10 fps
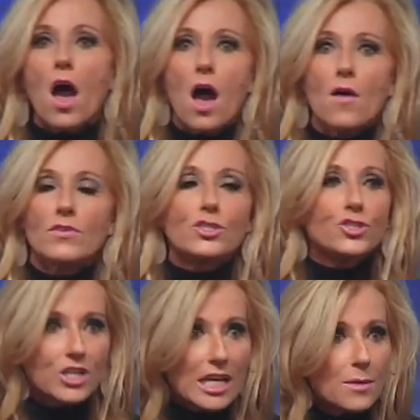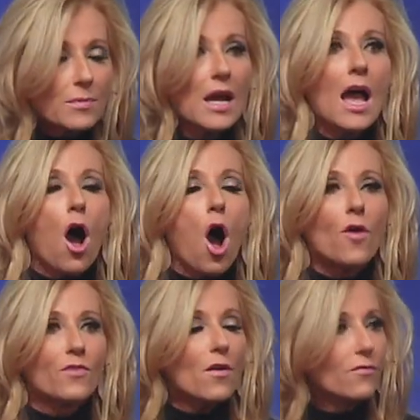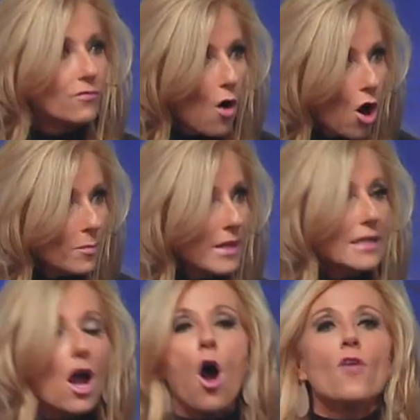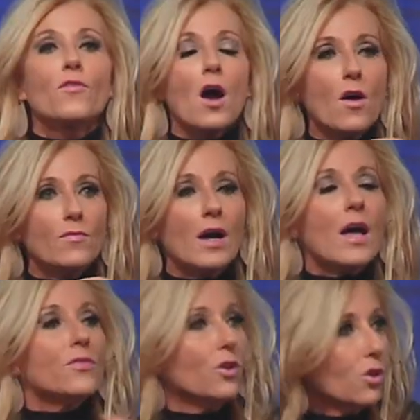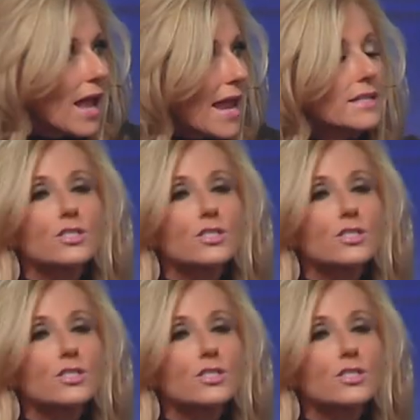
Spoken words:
of sheep, off of farming, off of the land.